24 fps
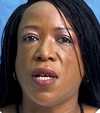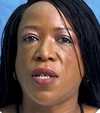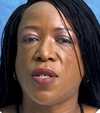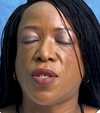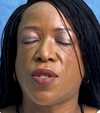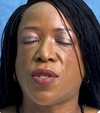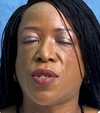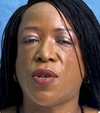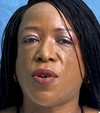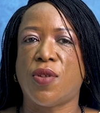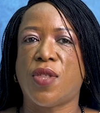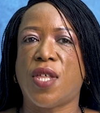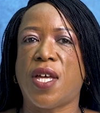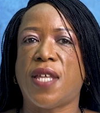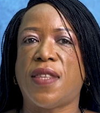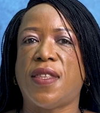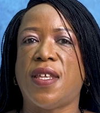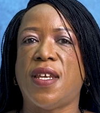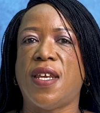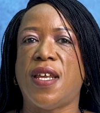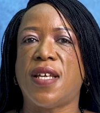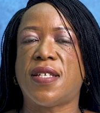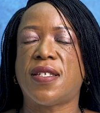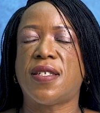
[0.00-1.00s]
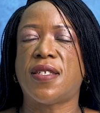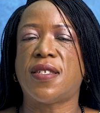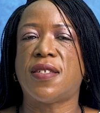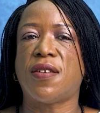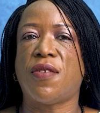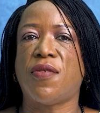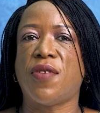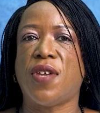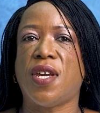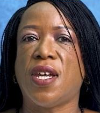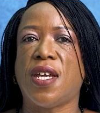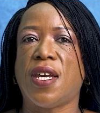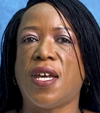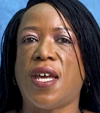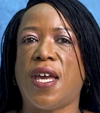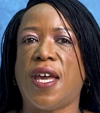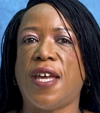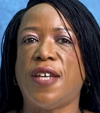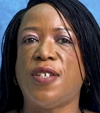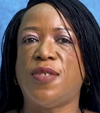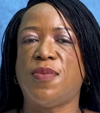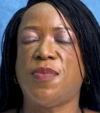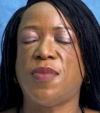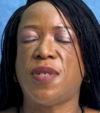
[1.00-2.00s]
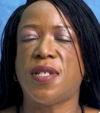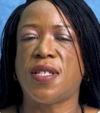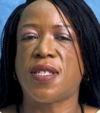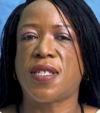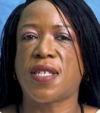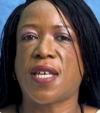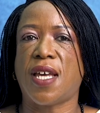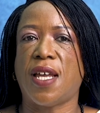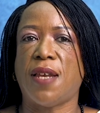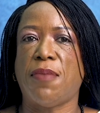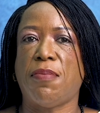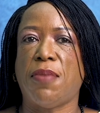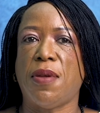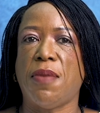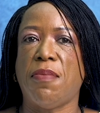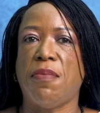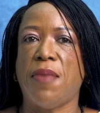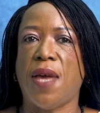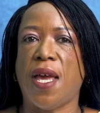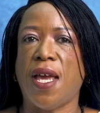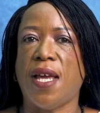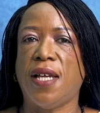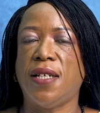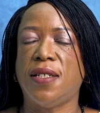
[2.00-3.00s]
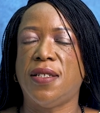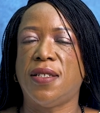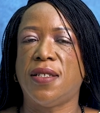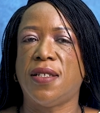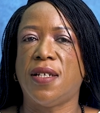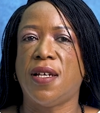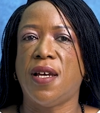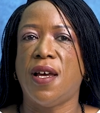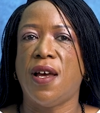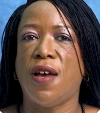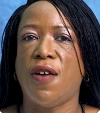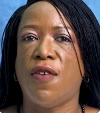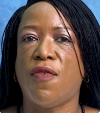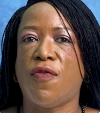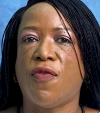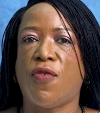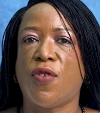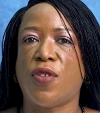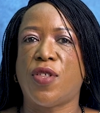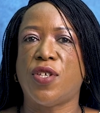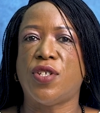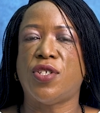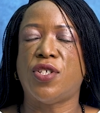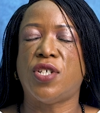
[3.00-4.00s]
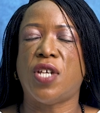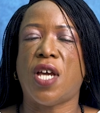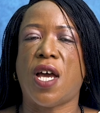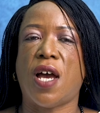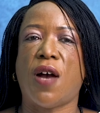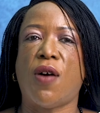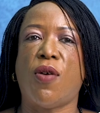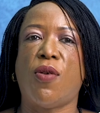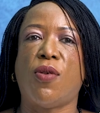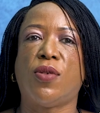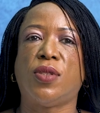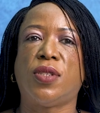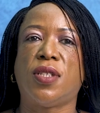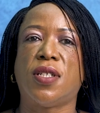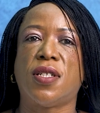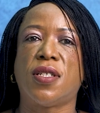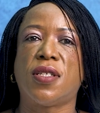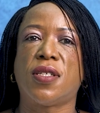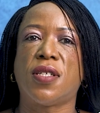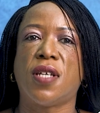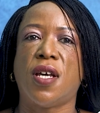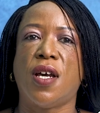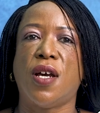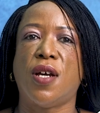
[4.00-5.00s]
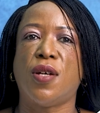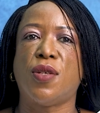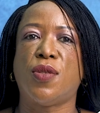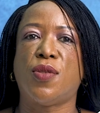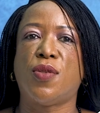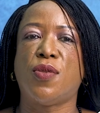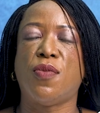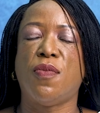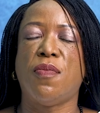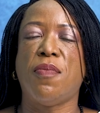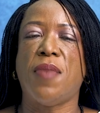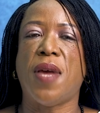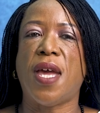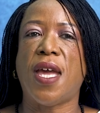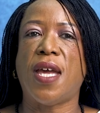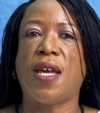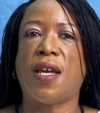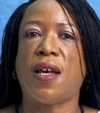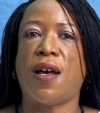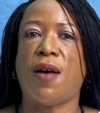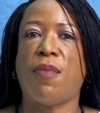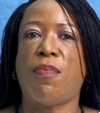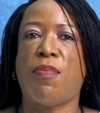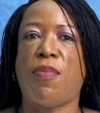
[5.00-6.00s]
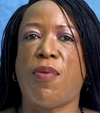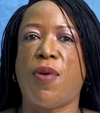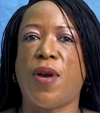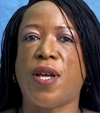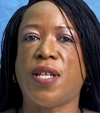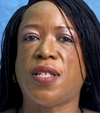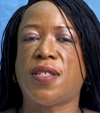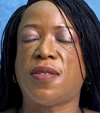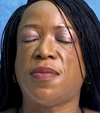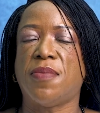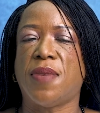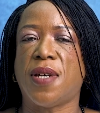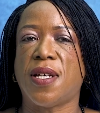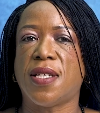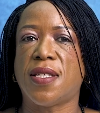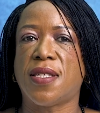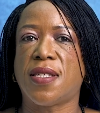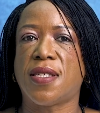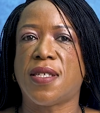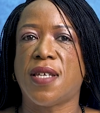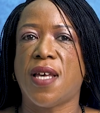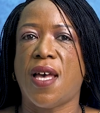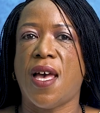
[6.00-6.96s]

so that the necessary engagements can be made for the shareholders to make appointments